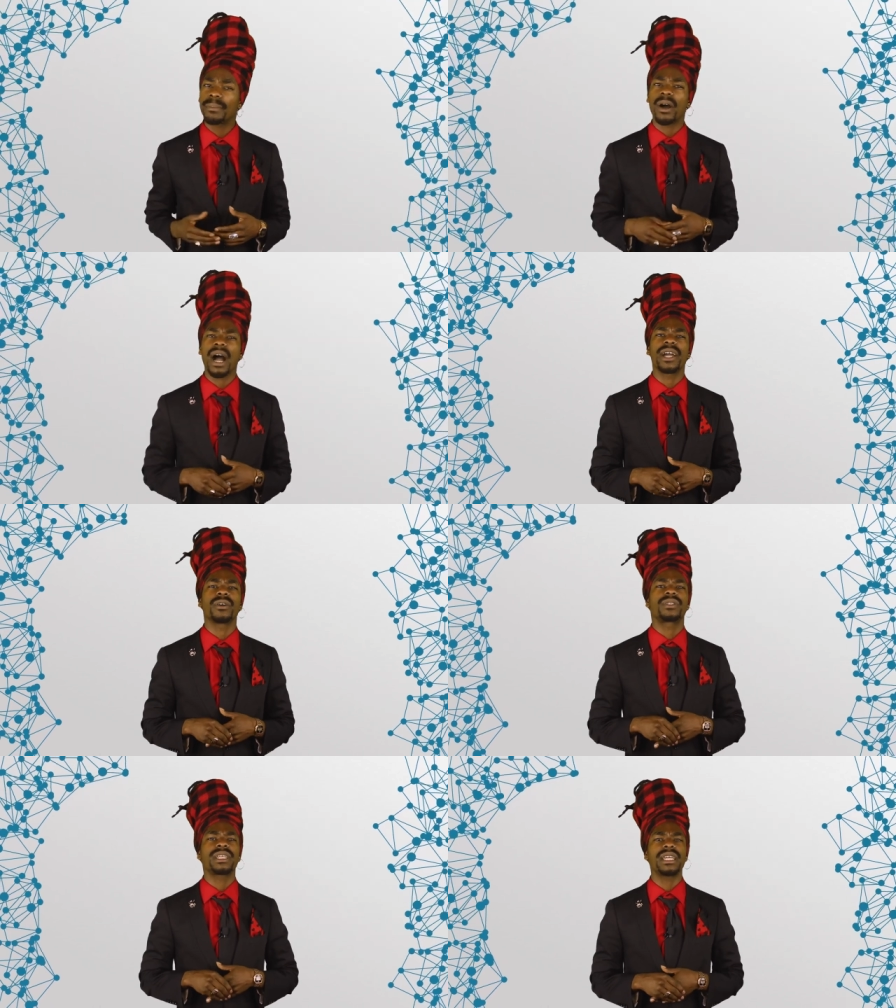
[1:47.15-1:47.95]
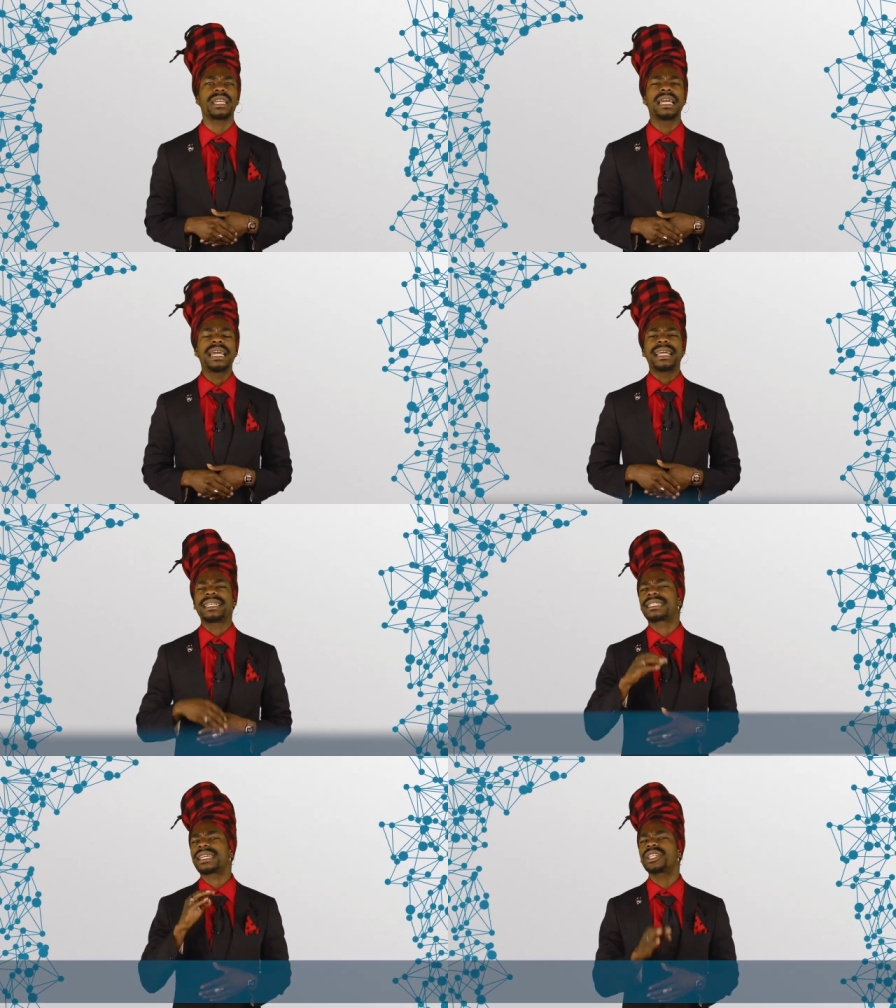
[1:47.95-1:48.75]
about IoT
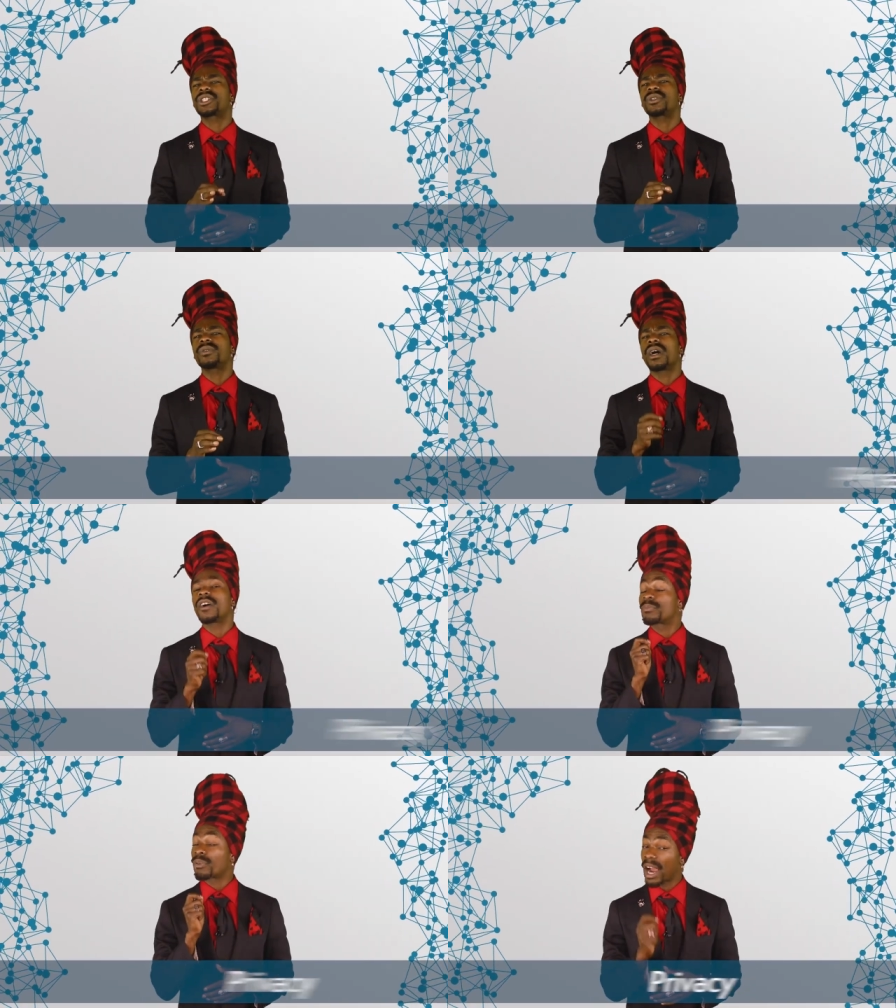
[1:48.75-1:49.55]
is the issue of